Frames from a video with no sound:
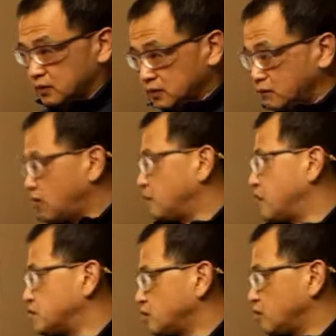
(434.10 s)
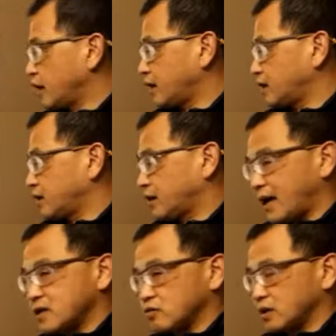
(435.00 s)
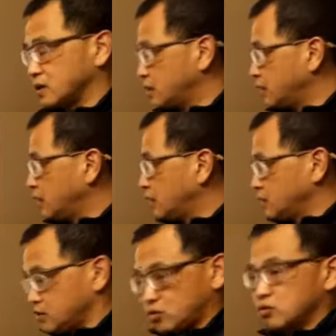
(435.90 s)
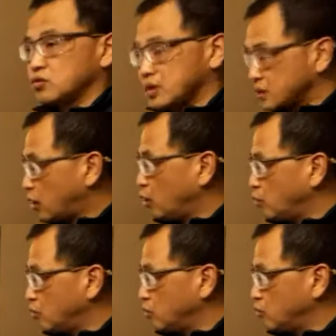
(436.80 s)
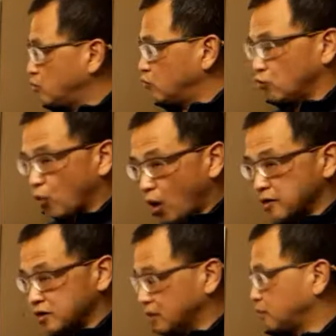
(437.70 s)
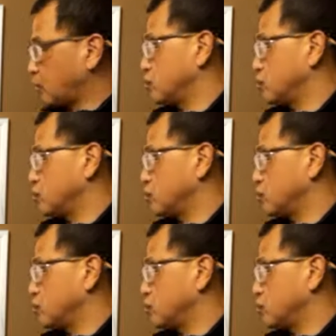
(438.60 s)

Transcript: information gathering through this whole watching